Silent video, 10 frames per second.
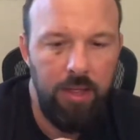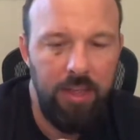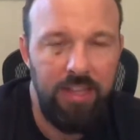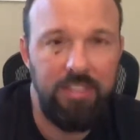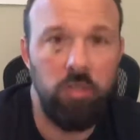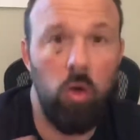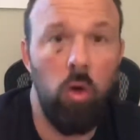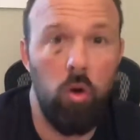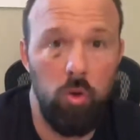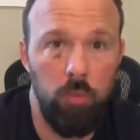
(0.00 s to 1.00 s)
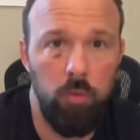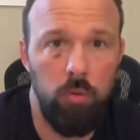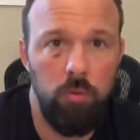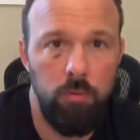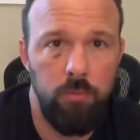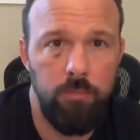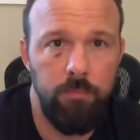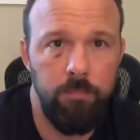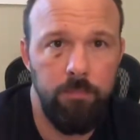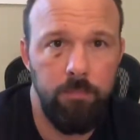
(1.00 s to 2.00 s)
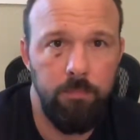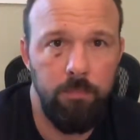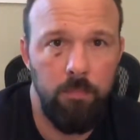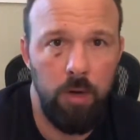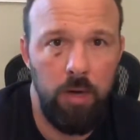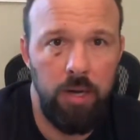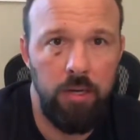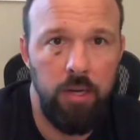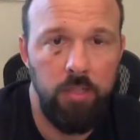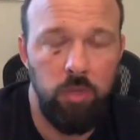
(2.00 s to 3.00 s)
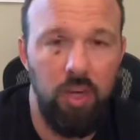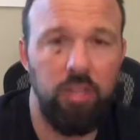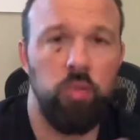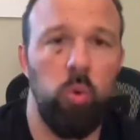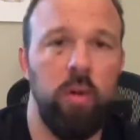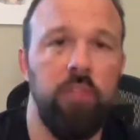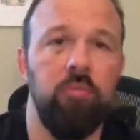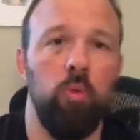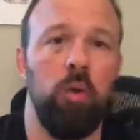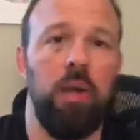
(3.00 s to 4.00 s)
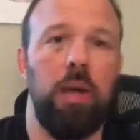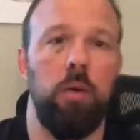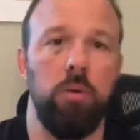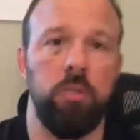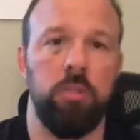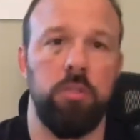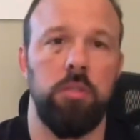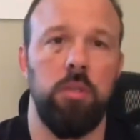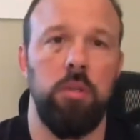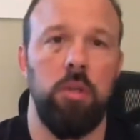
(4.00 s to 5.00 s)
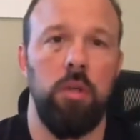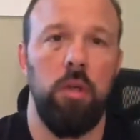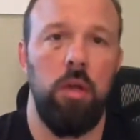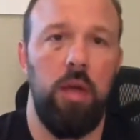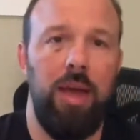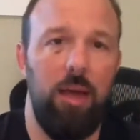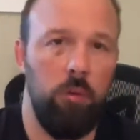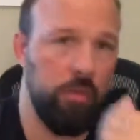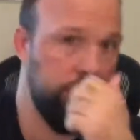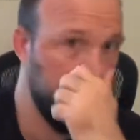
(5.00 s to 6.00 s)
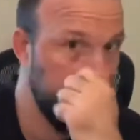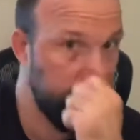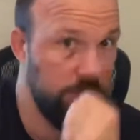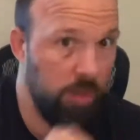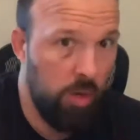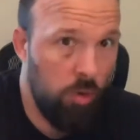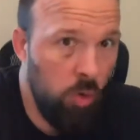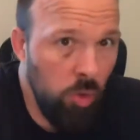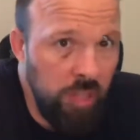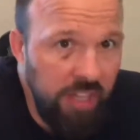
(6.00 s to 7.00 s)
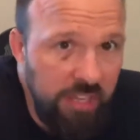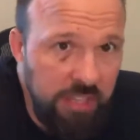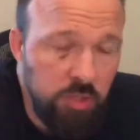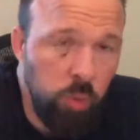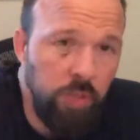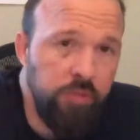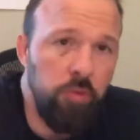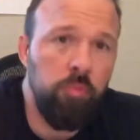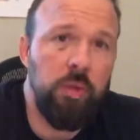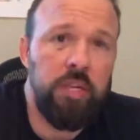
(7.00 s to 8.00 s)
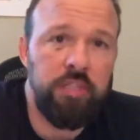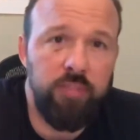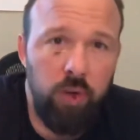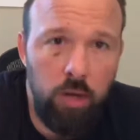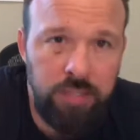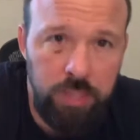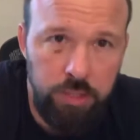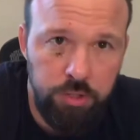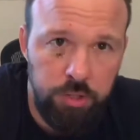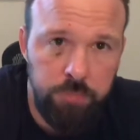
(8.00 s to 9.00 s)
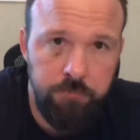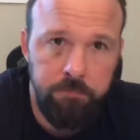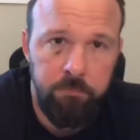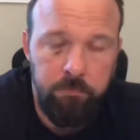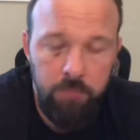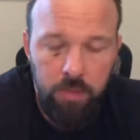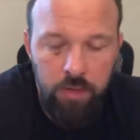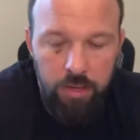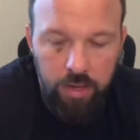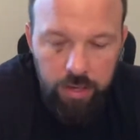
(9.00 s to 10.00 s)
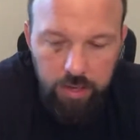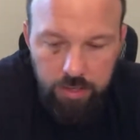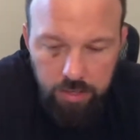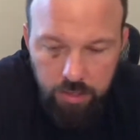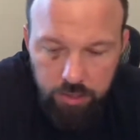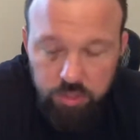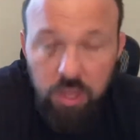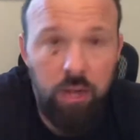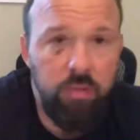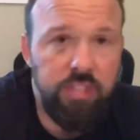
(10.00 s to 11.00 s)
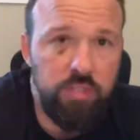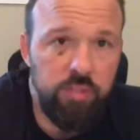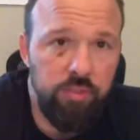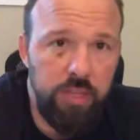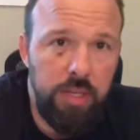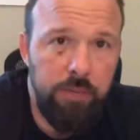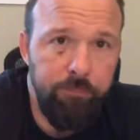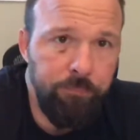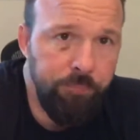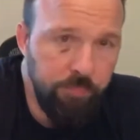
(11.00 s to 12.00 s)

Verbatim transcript: And that's horrible. All right. So out of 24 hours, our children are only getting 22 minutes of our attention. And uh, there's a lot of reasons for that.